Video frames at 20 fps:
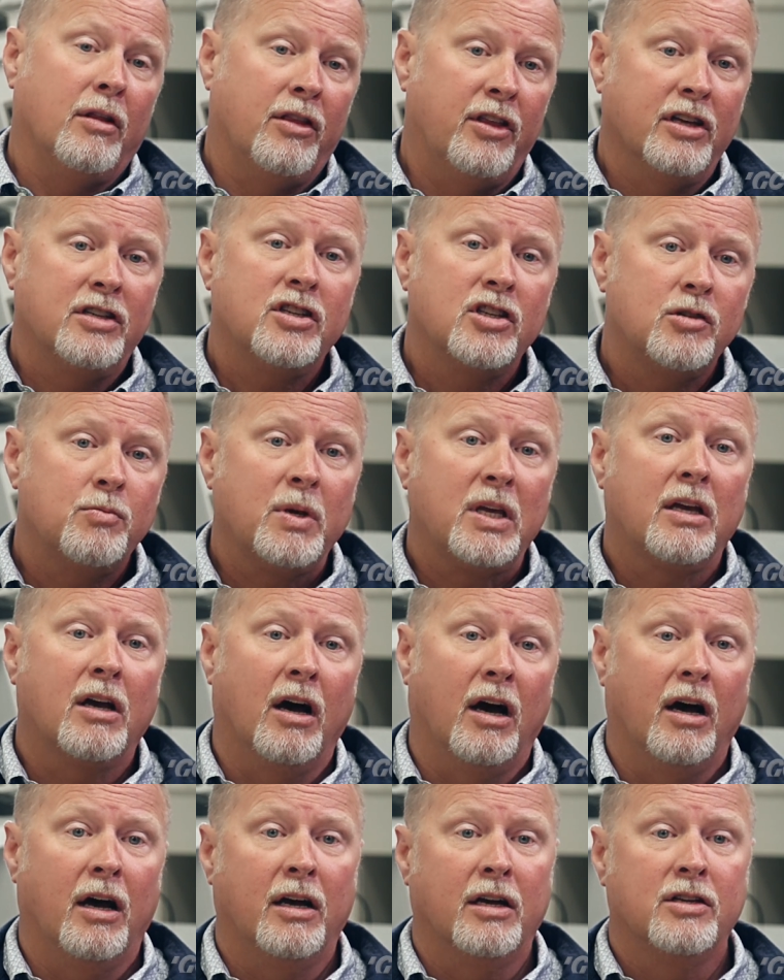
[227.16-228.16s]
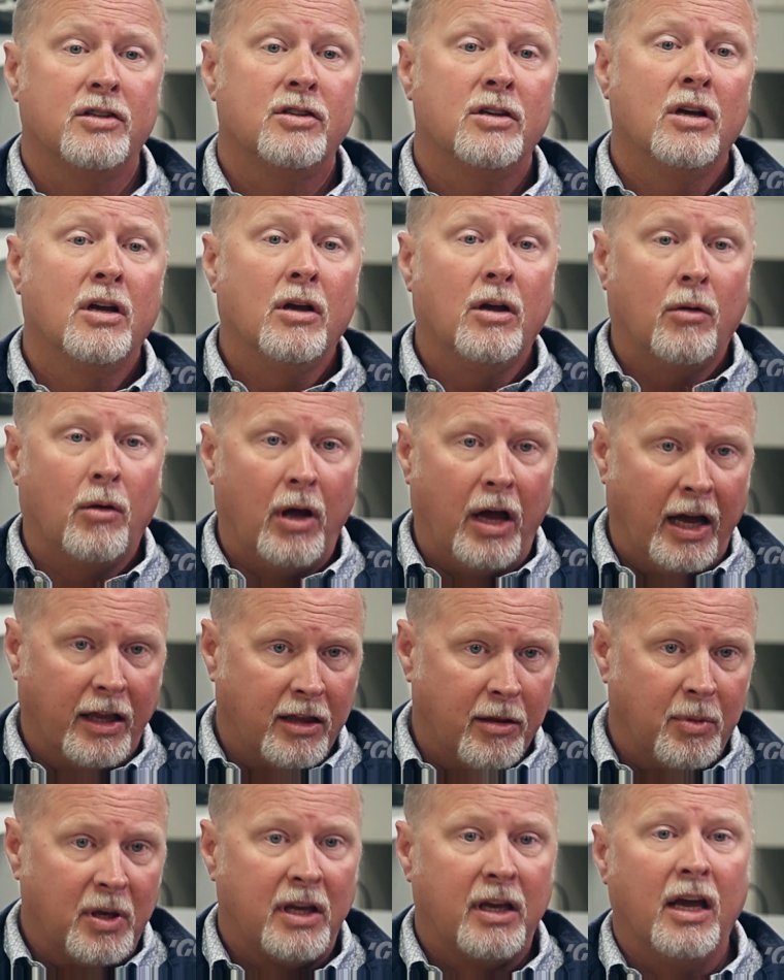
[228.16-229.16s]
this is because
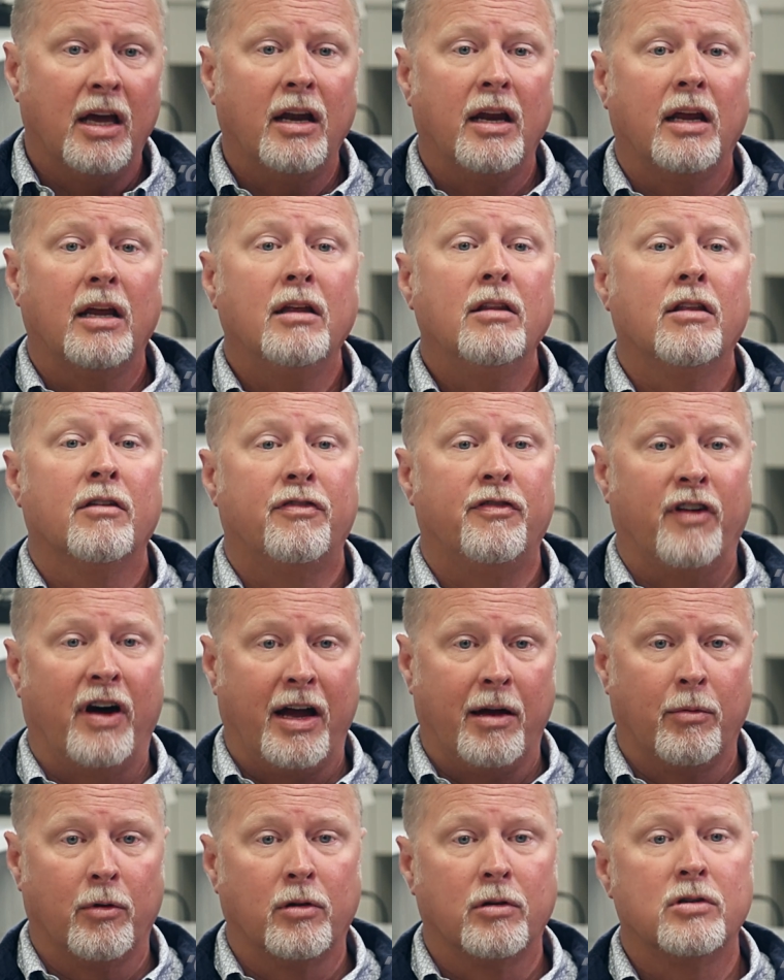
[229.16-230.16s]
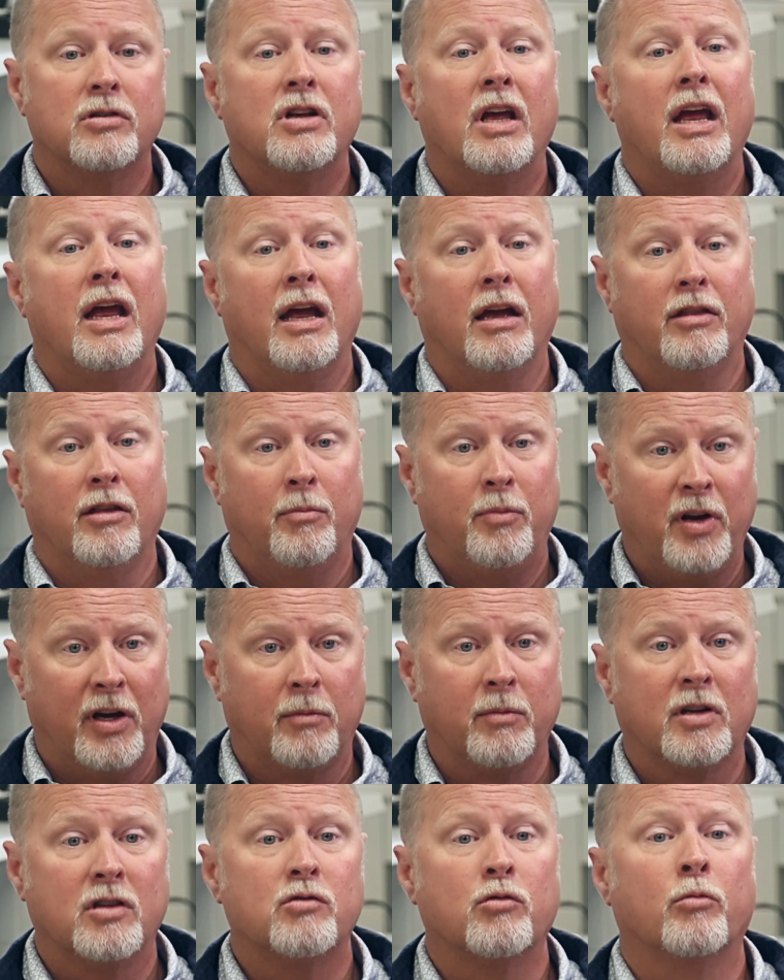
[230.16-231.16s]
at the beginning, the fibers and the
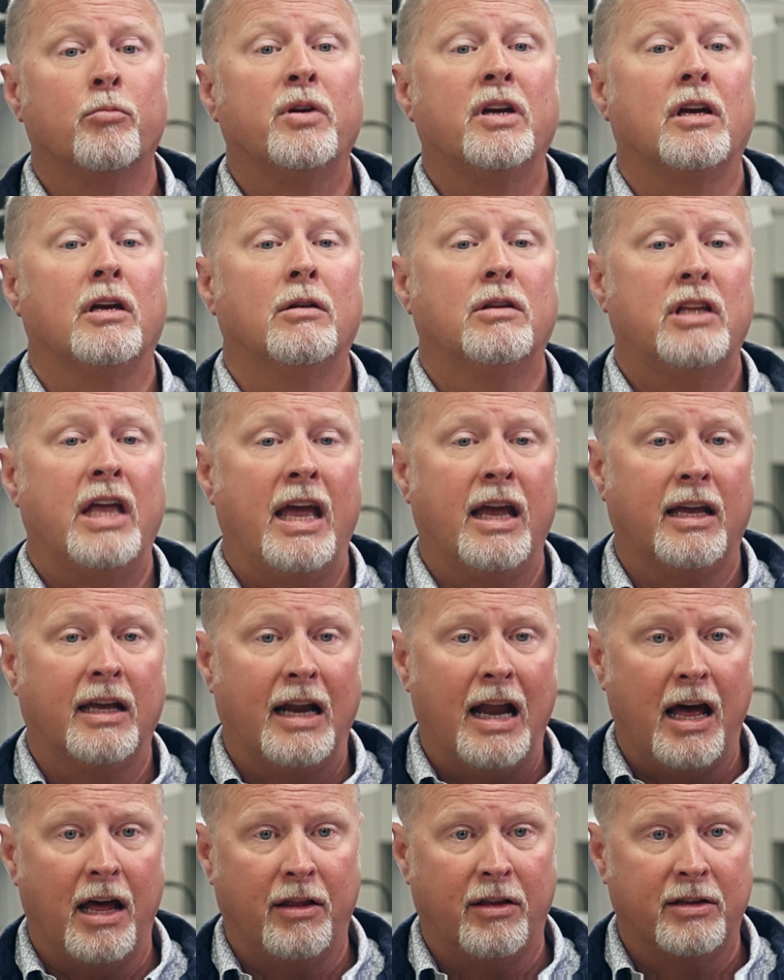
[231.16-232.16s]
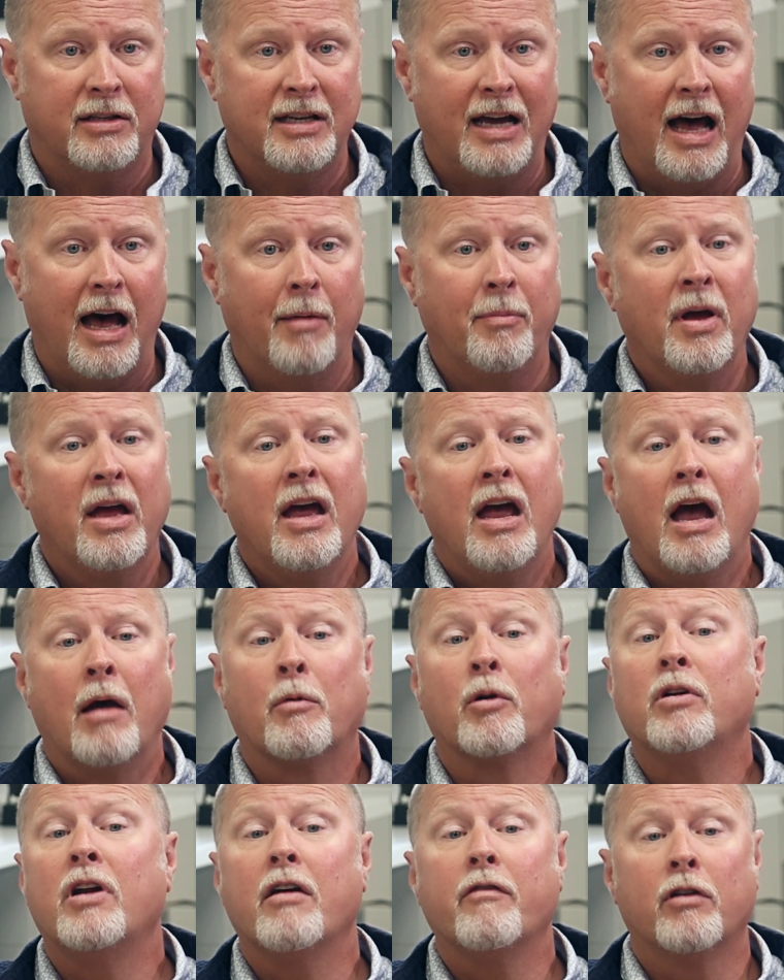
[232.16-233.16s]
pigments were being taken out of the top
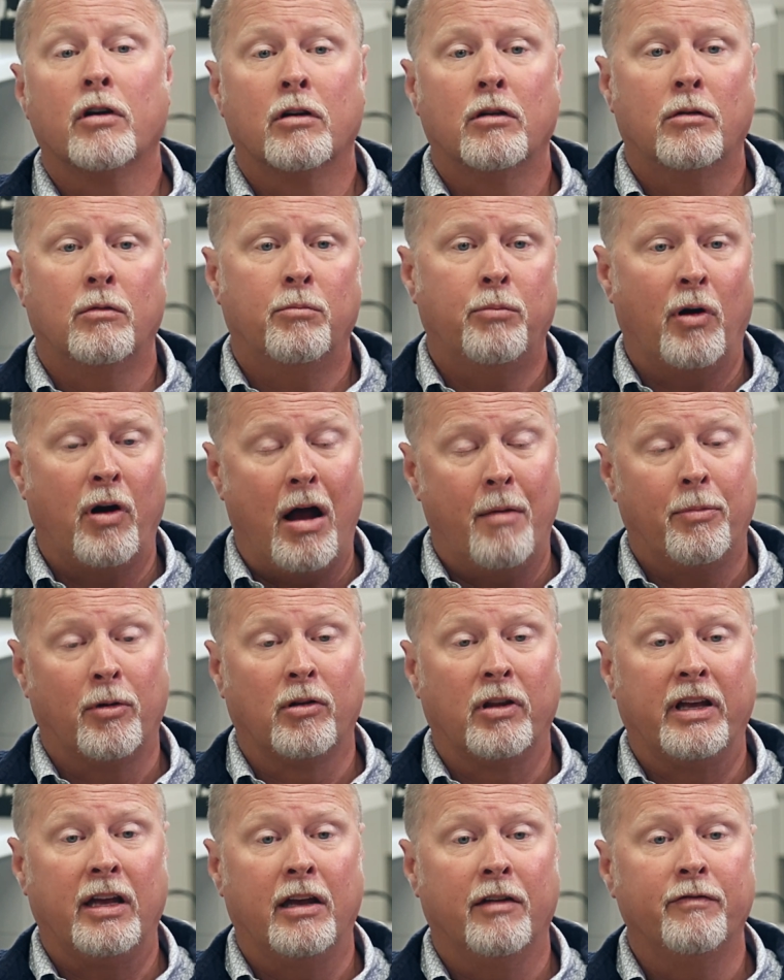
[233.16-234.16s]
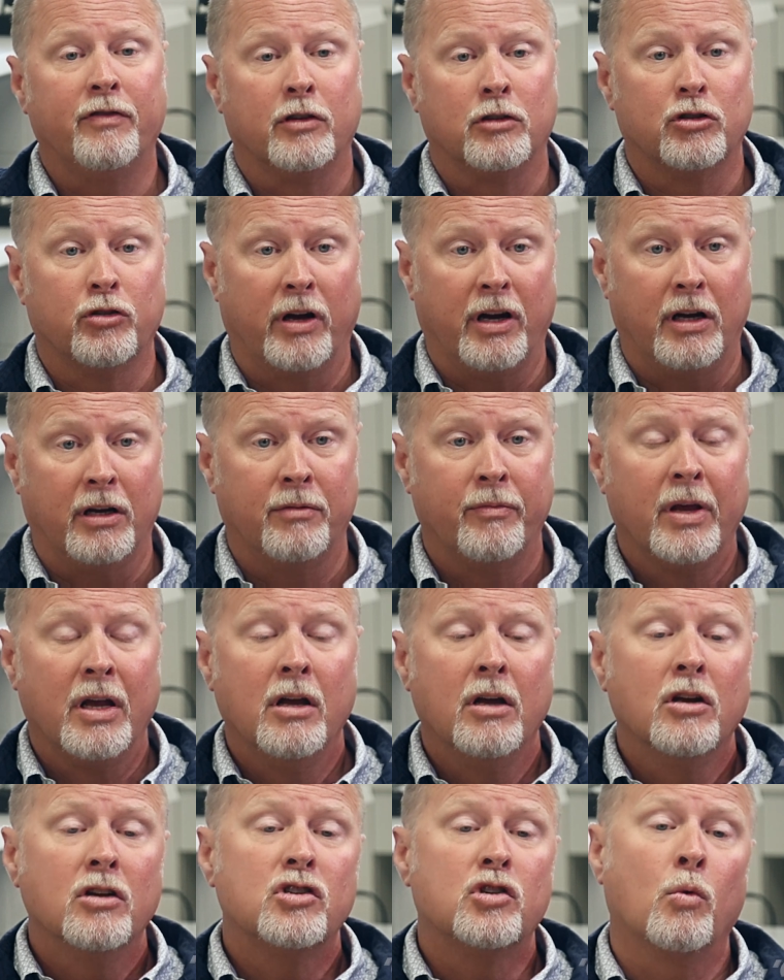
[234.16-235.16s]
and were never properly infiltrated.
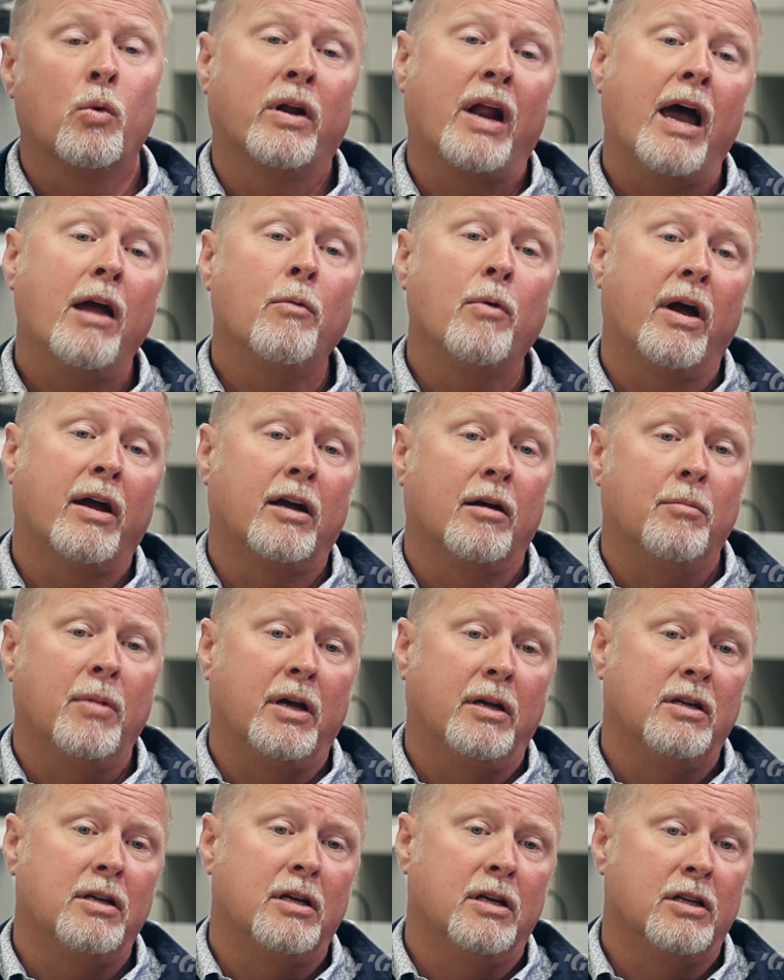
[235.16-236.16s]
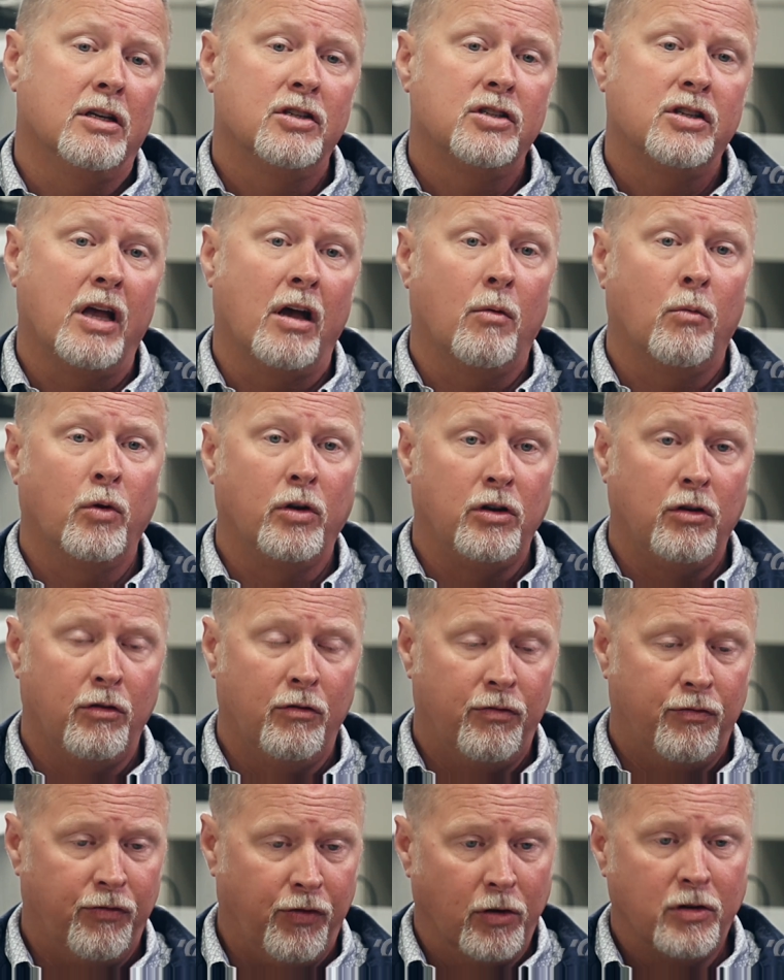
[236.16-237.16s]
So what I recommend is that when you
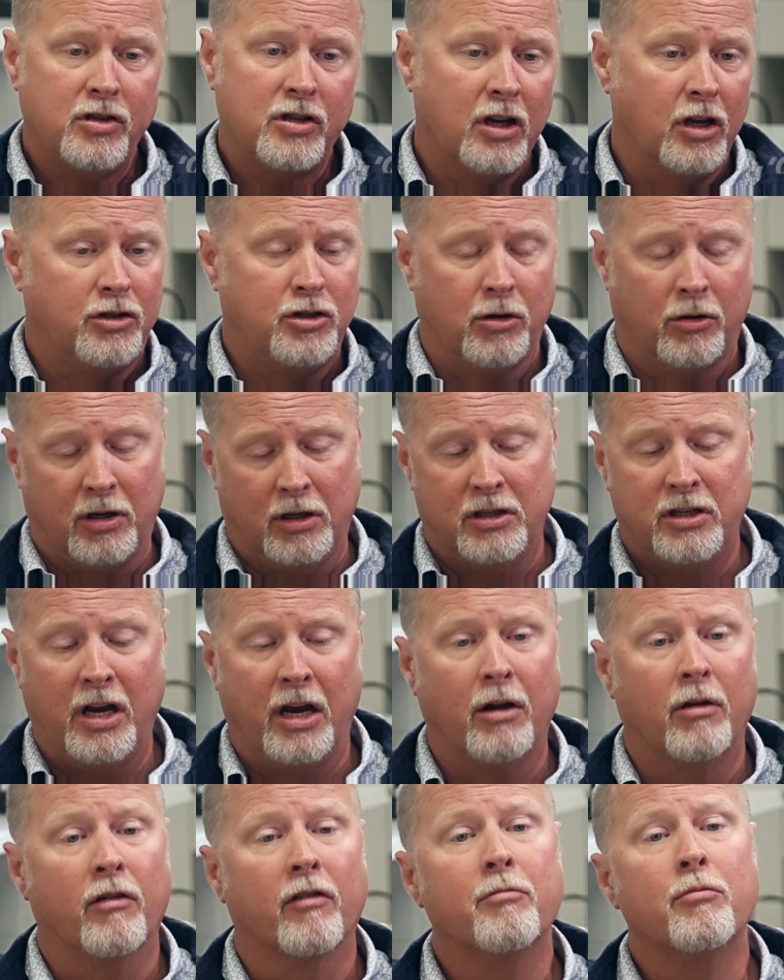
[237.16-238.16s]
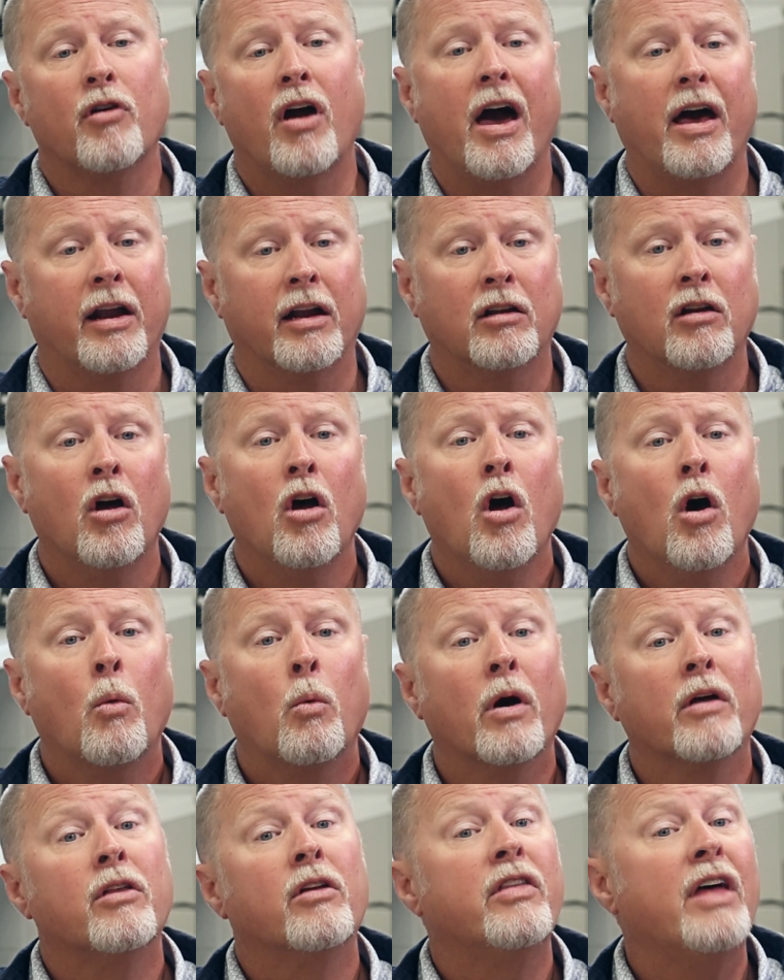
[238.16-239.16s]
first get your container of product,
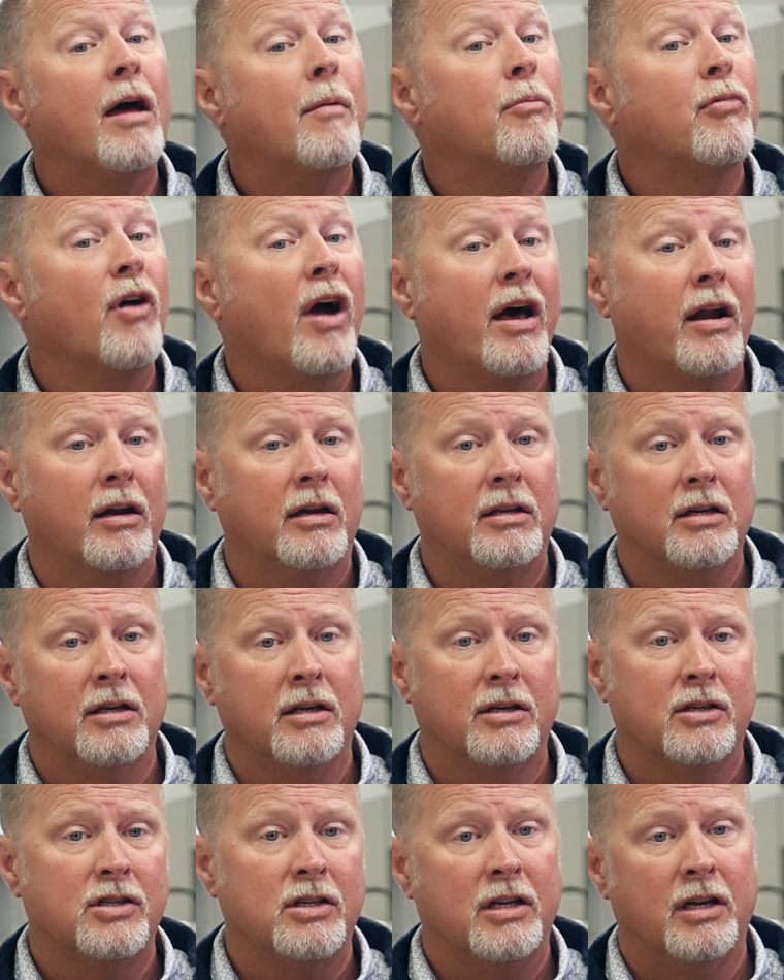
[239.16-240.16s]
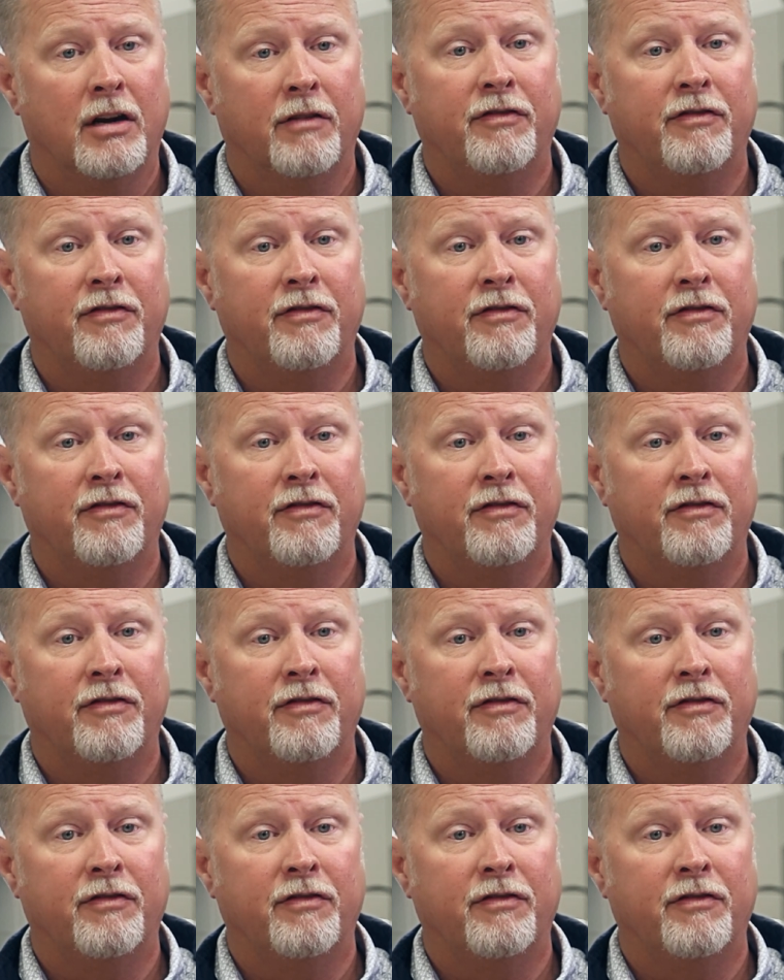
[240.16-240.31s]
whether that product is in